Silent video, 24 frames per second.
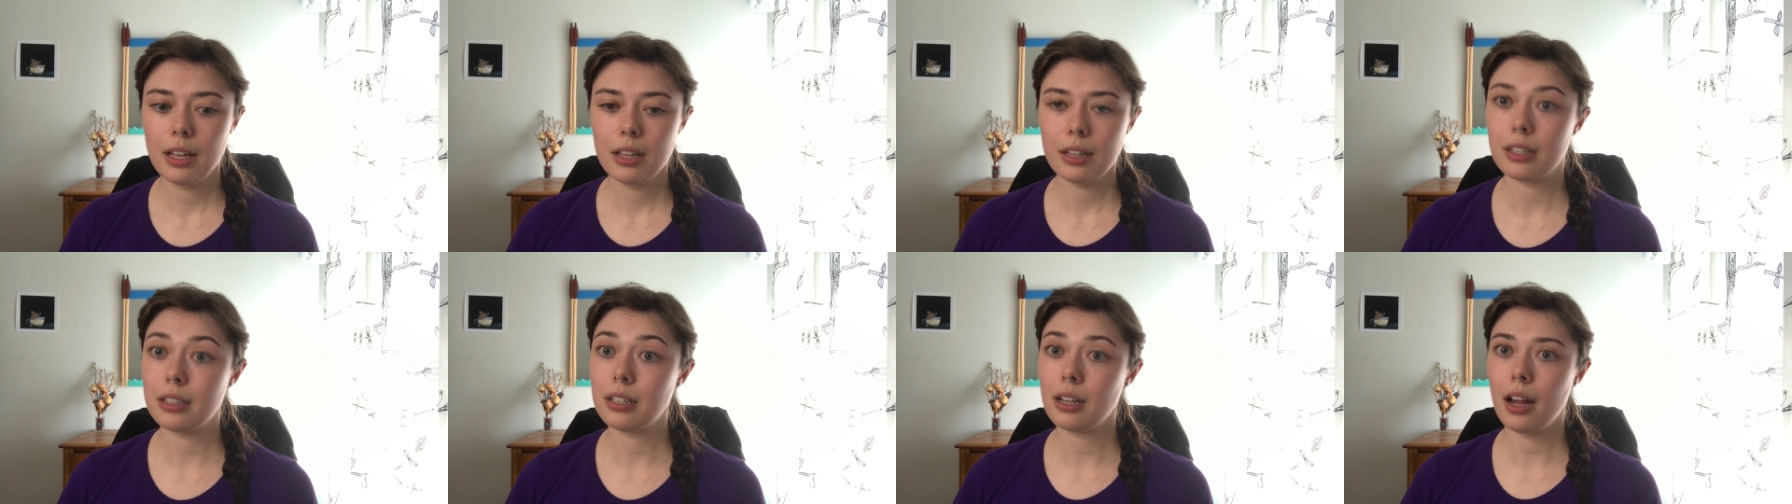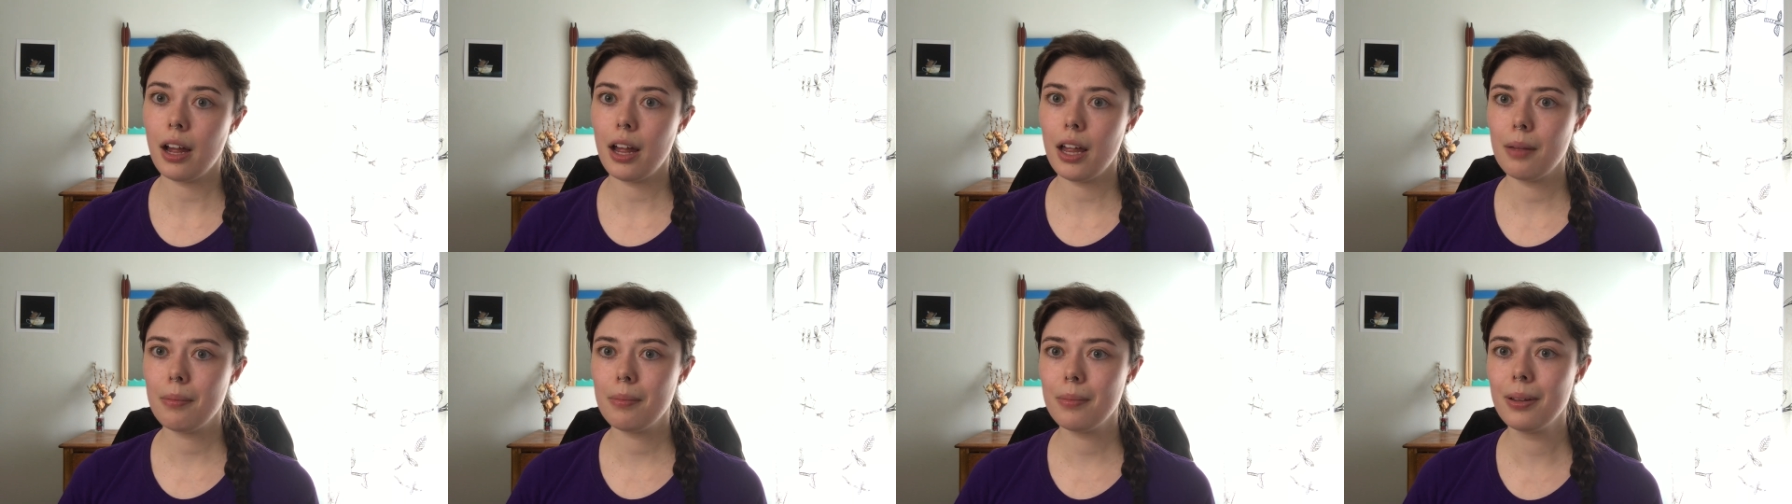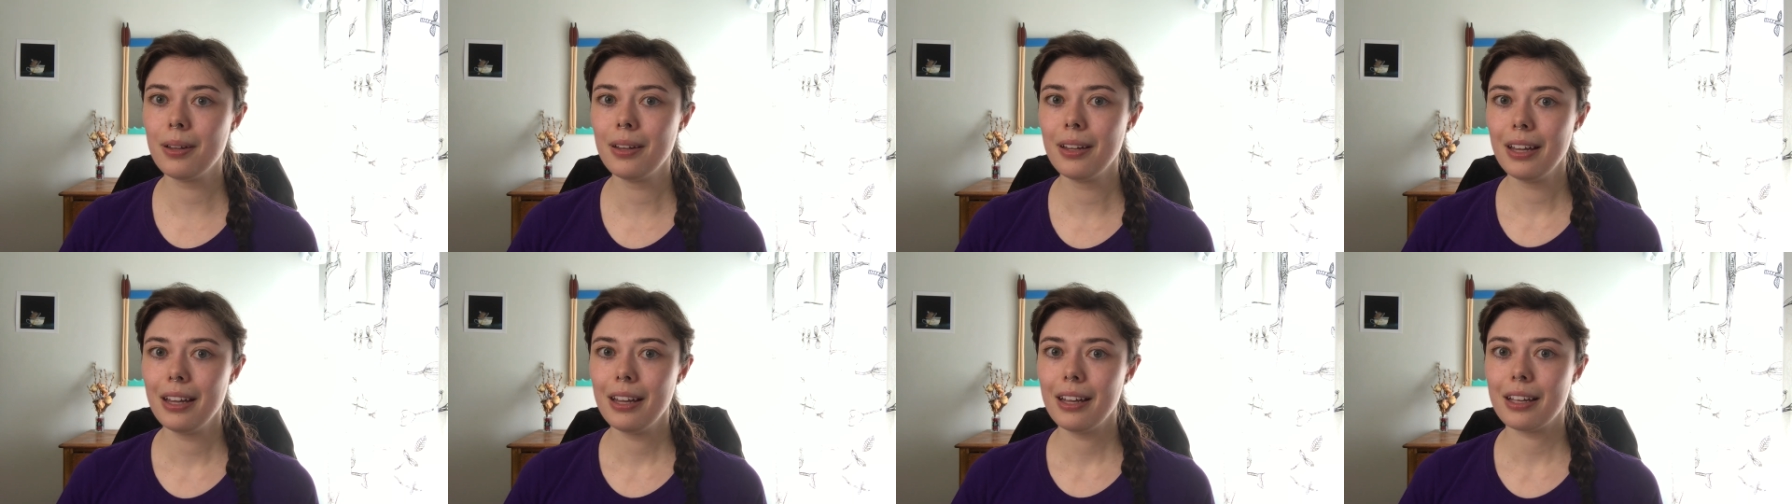time
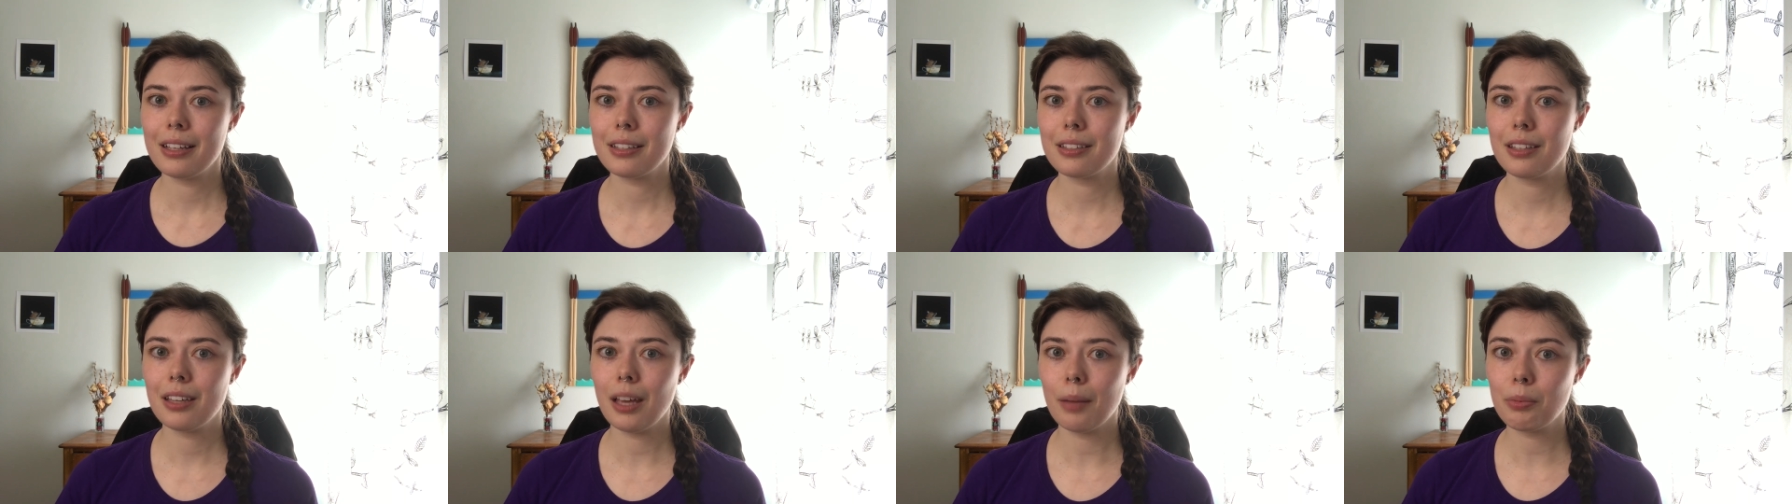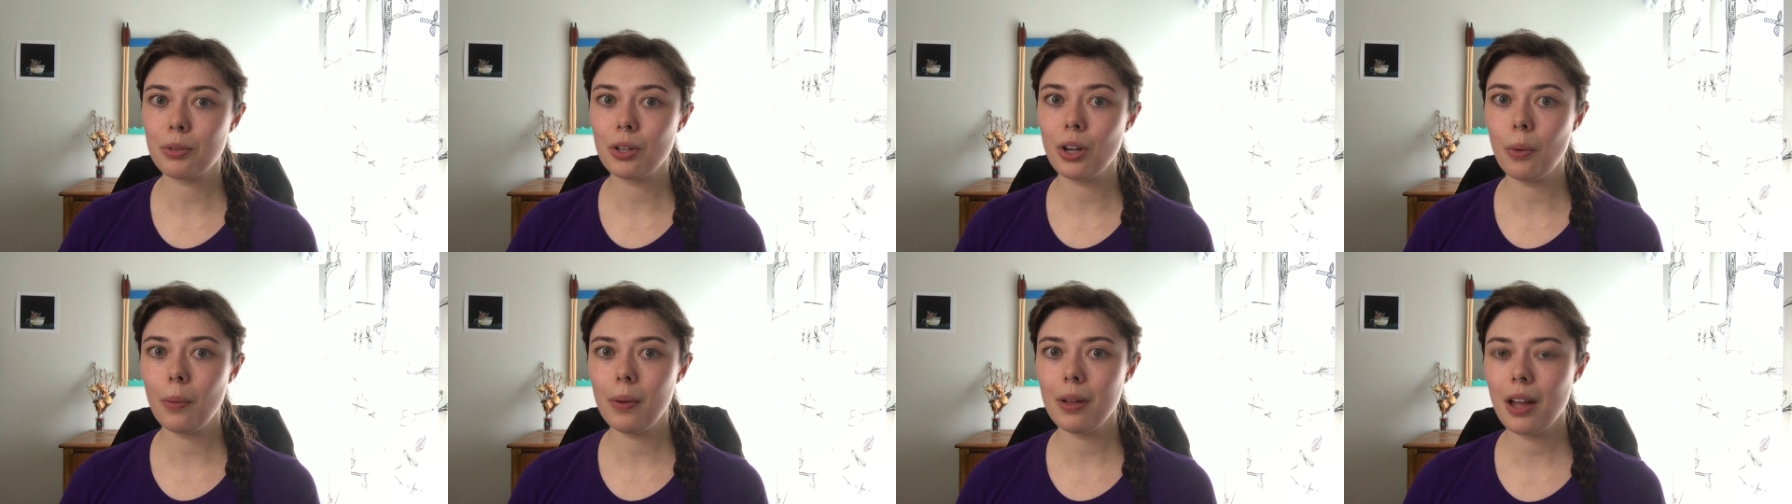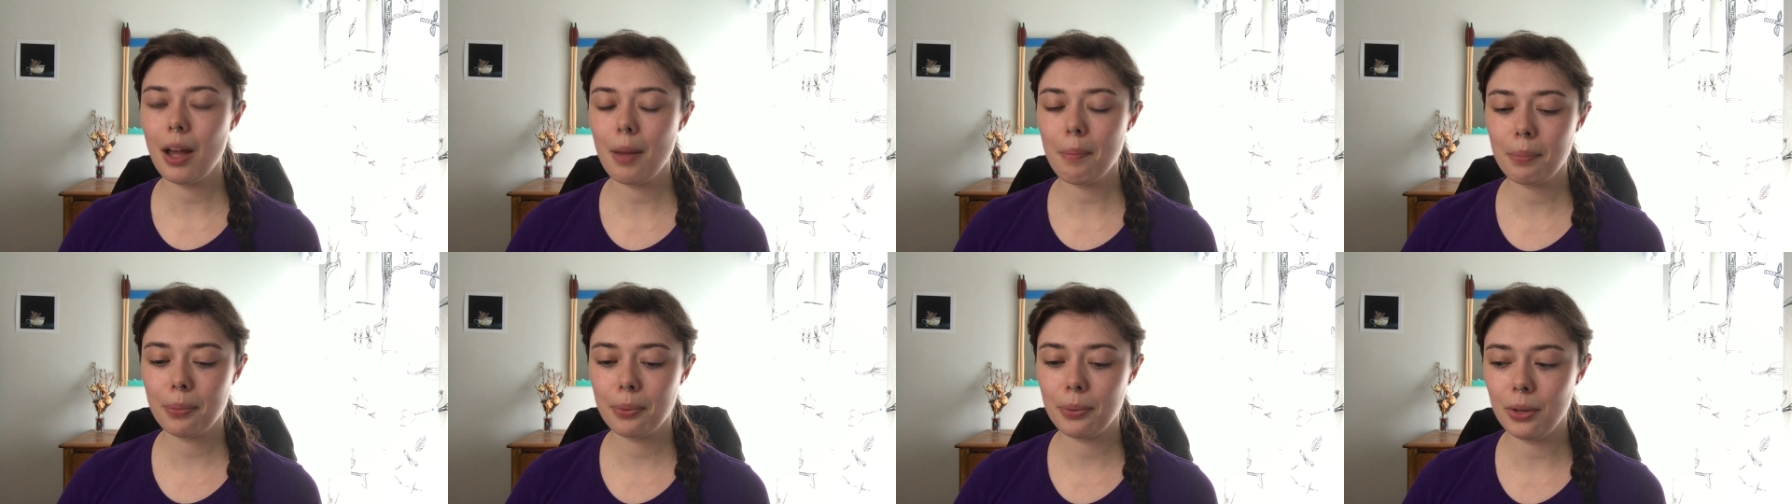has kept going up,